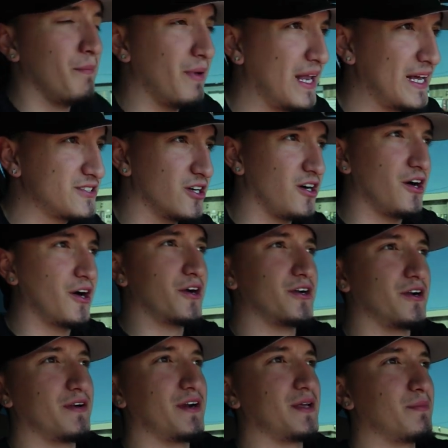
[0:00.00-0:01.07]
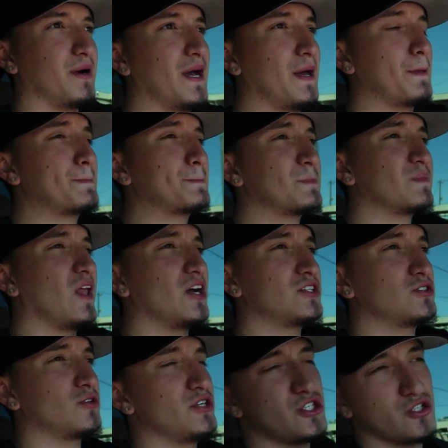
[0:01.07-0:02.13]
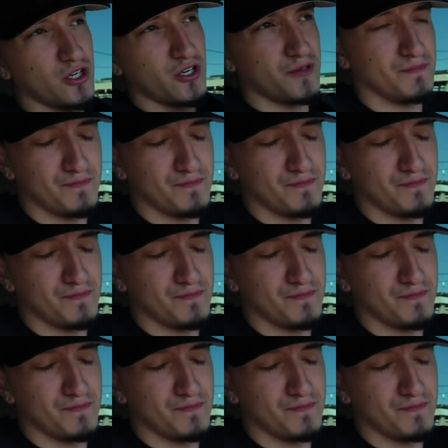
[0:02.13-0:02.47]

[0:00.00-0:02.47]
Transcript: my legs are all hurting already, but long story short,